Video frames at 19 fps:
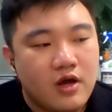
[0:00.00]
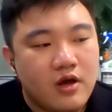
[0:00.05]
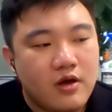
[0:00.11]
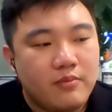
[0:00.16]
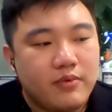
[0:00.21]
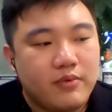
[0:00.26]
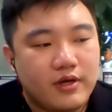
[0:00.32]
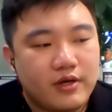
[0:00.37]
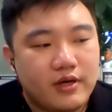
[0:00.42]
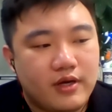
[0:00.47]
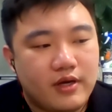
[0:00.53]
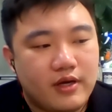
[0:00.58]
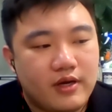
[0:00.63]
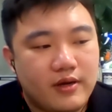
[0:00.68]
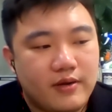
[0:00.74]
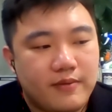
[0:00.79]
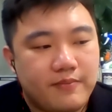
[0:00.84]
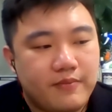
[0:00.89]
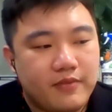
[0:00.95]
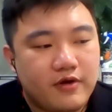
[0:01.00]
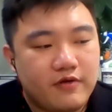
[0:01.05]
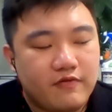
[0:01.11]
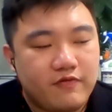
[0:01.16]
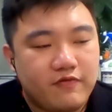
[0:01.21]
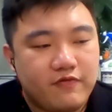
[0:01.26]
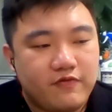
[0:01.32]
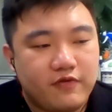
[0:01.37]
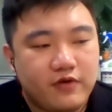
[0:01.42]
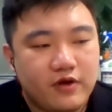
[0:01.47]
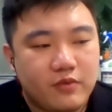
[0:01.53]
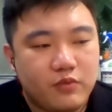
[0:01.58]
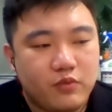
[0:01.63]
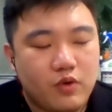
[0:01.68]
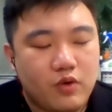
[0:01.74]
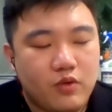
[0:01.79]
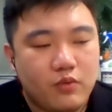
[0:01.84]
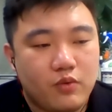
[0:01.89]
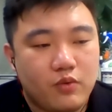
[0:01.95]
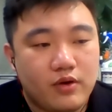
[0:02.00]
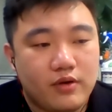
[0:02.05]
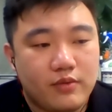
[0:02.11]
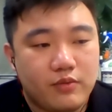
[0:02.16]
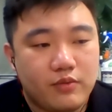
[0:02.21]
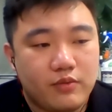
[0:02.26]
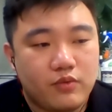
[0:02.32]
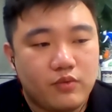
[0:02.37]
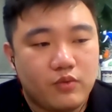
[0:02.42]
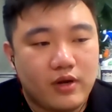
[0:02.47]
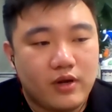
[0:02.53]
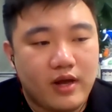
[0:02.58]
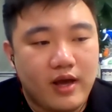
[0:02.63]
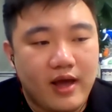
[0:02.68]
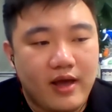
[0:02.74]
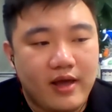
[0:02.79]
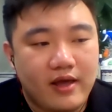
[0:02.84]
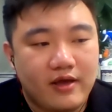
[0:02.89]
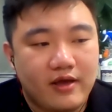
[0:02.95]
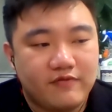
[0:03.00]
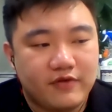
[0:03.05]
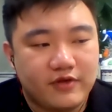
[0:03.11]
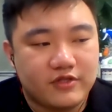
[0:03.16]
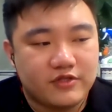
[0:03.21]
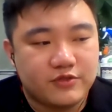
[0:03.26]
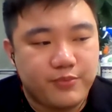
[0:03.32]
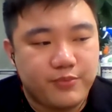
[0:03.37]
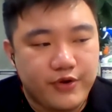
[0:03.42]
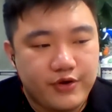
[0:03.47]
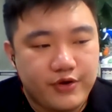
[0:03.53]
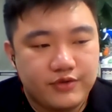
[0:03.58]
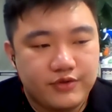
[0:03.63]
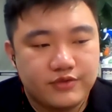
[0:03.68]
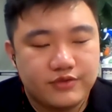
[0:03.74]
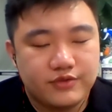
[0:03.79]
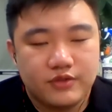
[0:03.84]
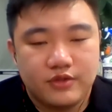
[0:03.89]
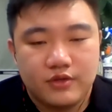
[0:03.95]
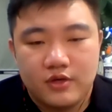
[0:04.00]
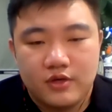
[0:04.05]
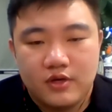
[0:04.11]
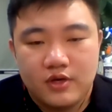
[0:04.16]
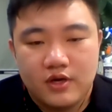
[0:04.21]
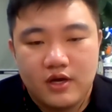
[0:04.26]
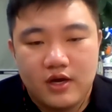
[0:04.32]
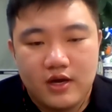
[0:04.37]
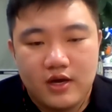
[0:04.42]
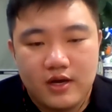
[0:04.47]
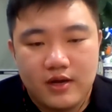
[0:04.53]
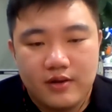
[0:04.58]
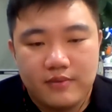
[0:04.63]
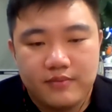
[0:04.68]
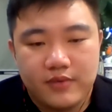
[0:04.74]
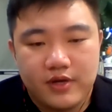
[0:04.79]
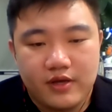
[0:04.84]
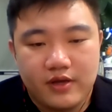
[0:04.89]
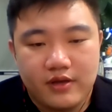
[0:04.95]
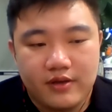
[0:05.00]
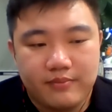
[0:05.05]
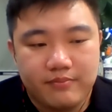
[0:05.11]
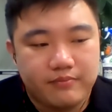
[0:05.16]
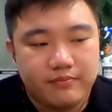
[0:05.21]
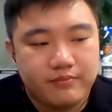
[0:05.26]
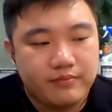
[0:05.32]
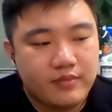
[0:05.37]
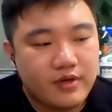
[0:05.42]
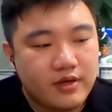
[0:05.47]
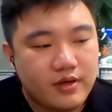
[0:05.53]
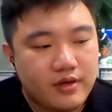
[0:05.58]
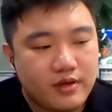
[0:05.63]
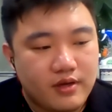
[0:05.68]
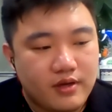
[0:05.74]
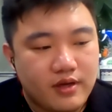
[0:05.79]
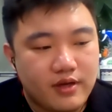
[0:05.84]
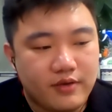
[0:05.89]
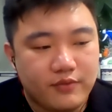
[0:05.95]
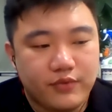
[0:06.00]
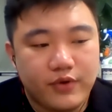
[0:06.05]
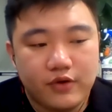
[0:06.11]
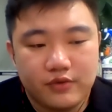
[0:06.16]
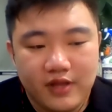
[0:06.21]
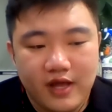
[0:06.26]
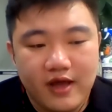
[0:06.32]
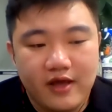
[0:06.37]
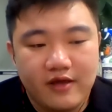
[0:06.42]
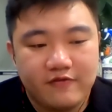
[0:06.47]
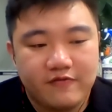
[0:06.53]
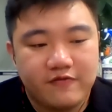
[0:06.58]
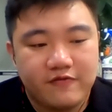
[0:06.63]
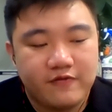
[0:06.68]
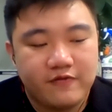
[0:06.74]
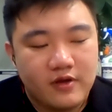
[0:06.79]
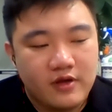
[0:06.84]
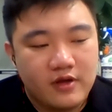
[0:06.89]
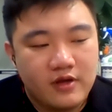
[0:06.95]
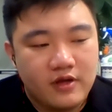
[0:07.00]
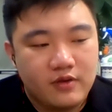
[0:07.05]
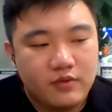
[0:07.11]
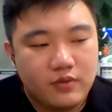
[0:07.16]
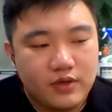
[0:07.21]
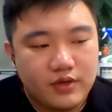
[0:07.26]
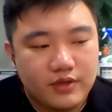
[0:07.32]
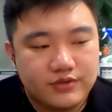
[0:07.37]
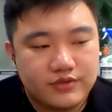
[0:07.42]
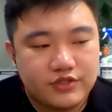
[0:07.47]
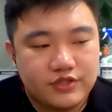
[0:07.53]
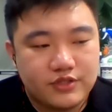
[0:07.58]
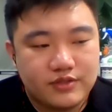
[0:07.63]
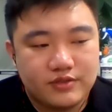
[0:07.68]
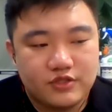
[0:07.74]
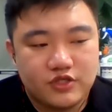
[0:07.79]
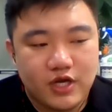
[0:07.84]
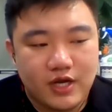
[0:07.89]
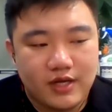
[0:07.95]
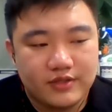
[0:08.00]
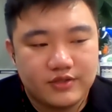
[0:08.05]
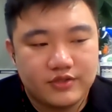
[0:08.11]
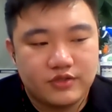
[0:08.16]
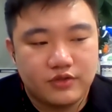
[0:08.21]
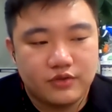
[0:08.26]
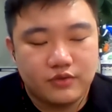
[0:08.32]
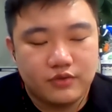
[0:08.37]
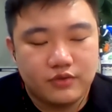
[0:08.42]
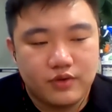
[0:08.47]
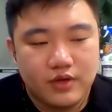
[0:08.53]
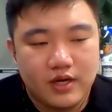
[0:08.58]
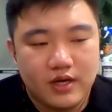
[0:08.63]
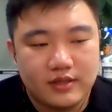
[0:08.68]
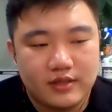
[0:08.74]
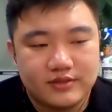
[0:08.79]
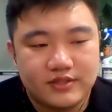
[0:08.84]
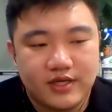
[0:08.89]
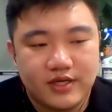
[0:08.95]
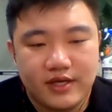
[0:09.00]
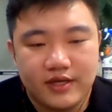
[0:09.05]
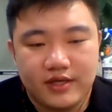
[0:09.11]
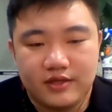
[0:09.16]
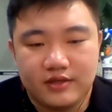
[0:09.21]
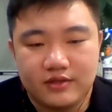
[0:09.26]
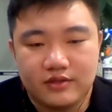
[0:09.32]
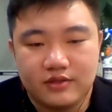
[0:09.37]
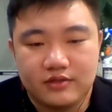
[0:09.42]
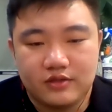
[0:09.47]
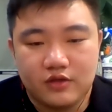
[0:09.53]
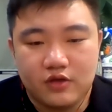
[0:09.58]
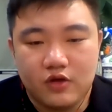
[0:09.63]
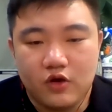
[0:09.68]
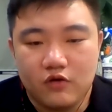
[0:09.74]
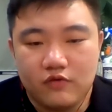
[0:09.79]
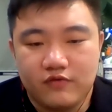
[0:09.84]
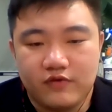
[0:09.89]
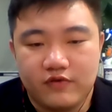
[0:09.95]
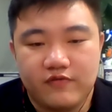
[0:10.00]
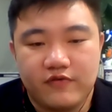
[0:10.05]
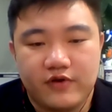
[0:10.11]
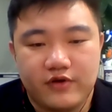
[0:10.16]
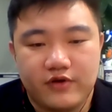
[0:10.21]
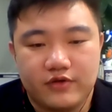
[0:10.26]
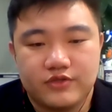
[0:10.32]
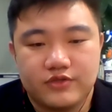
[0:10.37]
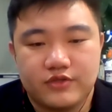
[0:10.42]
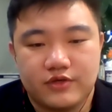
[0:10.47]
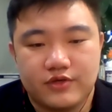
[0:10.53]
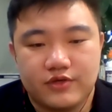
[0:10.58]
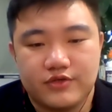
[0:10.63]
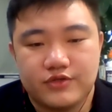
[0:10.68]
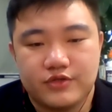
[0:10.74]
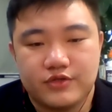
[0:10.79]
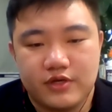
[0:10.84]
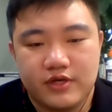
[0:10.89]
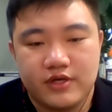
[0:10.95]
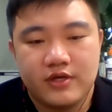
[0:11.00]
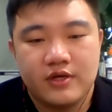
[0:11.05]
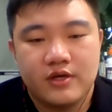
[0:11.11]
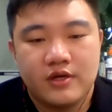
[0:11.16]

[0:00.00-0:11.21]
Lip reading: But what I have experienced in real life was China still taking COVID very seriously.